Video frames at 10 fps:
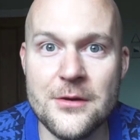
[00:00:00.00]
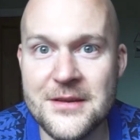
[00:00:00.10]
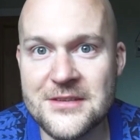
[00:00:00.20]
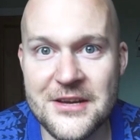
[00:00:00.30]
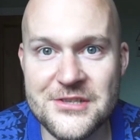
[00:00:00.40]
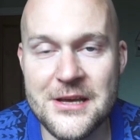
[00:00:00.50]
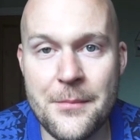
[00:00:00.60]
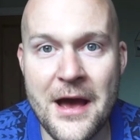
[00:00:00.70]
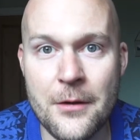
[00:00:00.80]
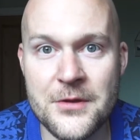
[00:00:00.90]
It's actually
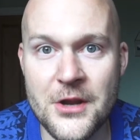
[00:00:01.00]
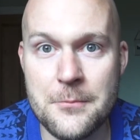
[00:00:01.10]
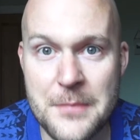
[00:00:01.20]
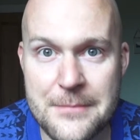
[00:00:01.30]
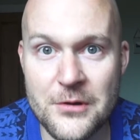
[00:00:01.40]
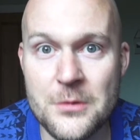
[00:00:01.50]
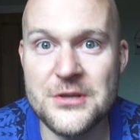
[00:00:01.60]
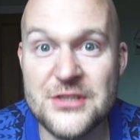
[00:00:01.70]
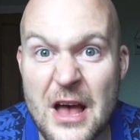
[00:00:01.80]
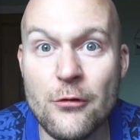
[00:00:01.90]
about, you know, people who are
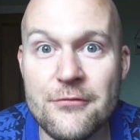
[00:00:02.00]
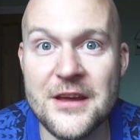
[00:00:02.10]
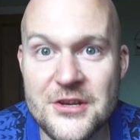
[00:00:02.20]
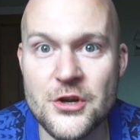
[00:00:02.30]
selfish